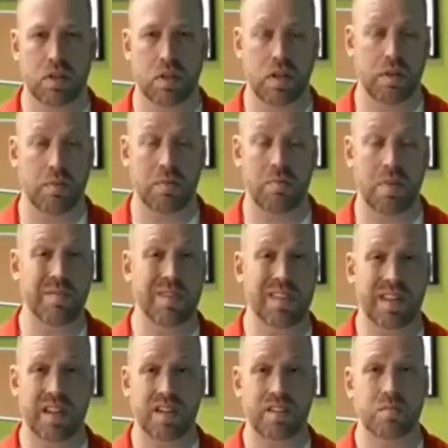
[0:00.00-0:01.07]
I mean, maybe the
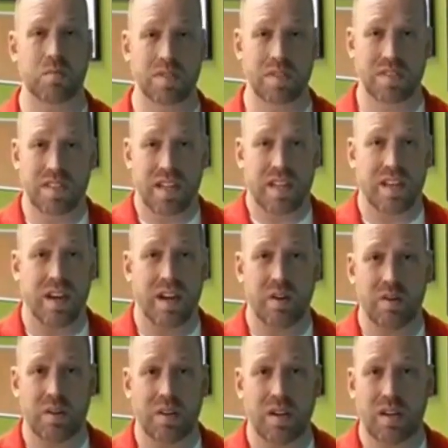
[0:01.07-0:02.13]
customer wants to take an
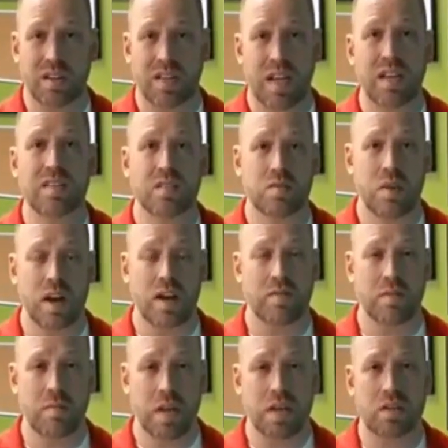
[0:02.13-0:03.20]
hour-long test drive
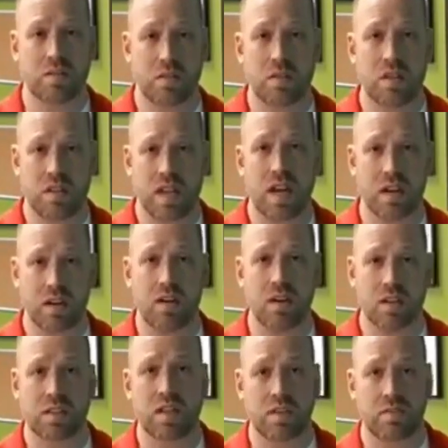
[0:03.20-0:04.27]
to make sure that car
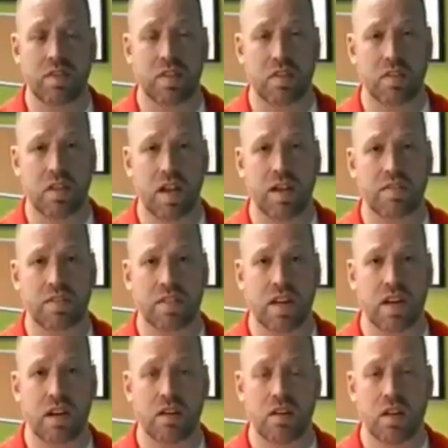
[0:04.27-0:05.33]
is going to fit their
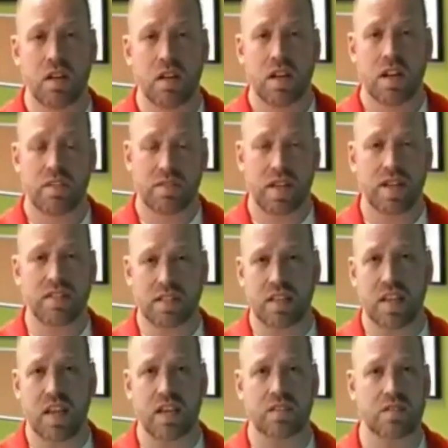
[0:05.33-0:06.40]
lifestyle. If that's the
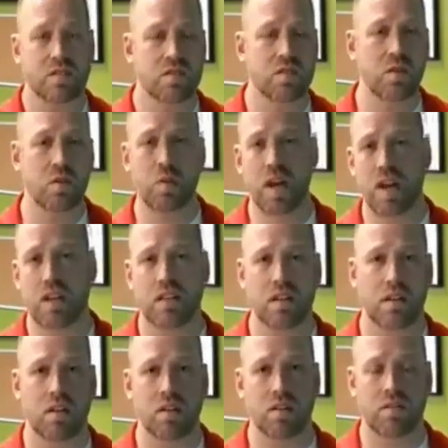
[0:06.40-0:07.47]
case, there's no way that
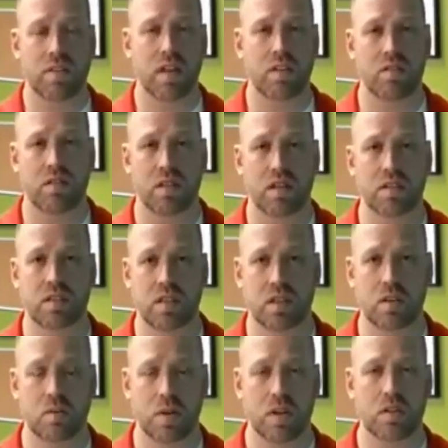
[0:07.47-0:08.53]
all of the other things that
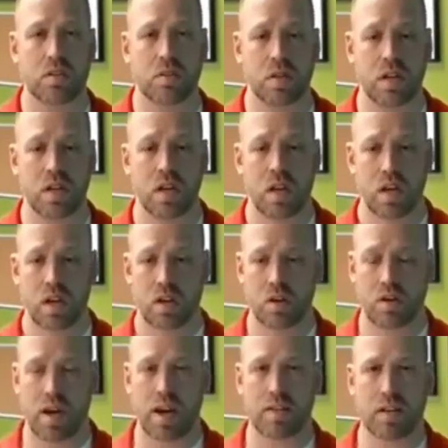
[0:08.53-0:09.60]
go into it,
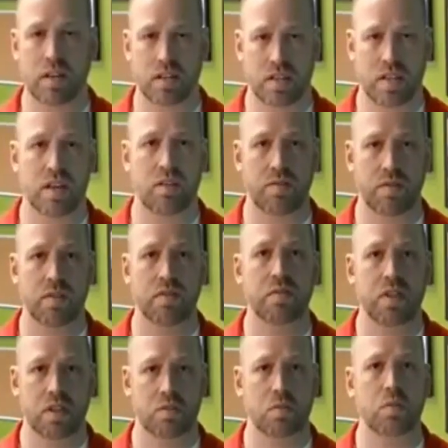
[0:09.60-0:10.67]
having a 10,
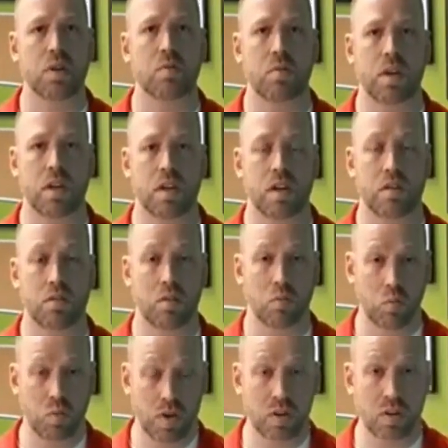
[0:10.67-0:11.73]
15, 20-minute
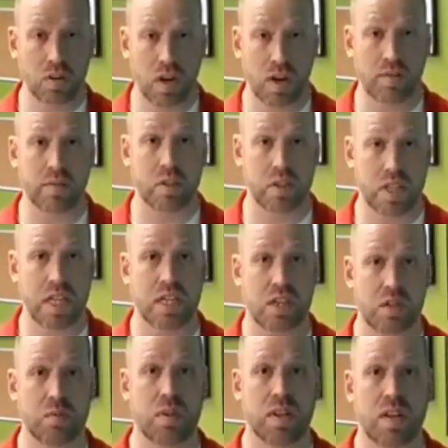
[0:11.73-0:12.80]
real
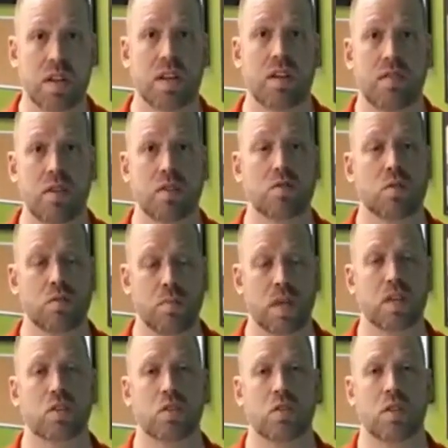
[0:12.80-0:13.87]
conversation with an individual to
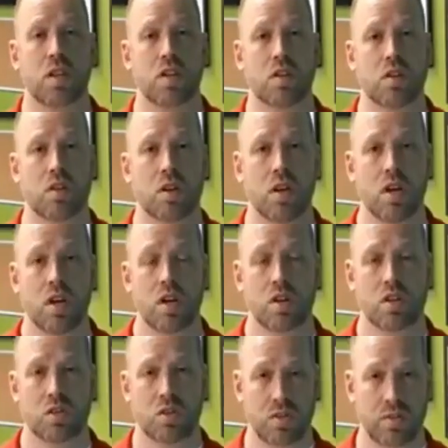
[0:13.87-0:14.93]
make sure that you're
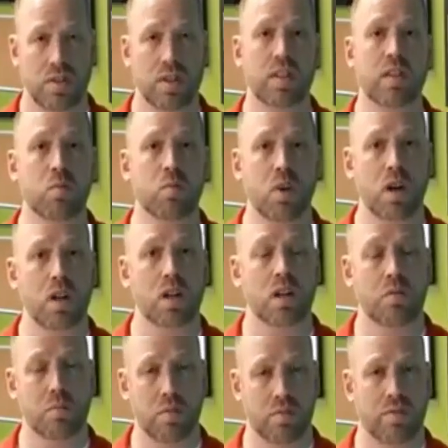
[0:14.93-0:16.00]
serving them well
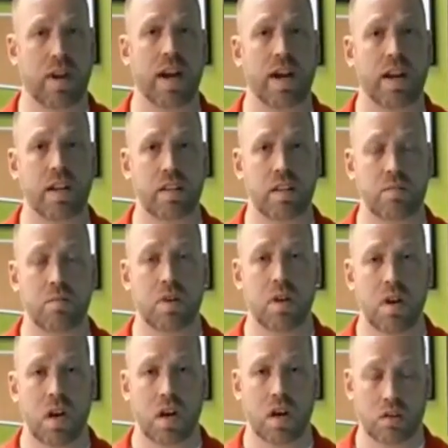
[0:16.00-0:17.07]
and providing them
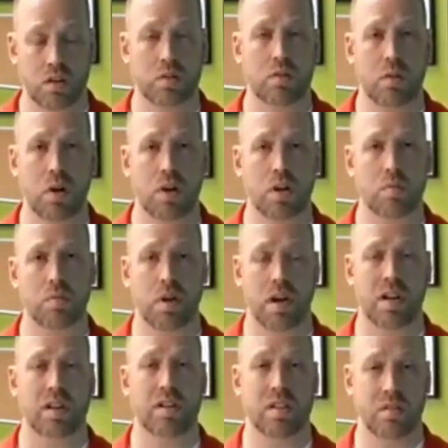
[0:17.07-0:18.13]
a good quality
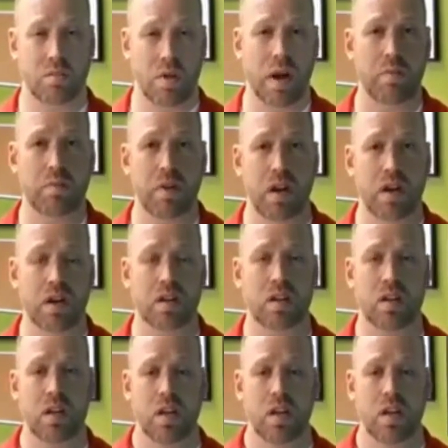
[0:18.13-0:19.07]
product and the right product,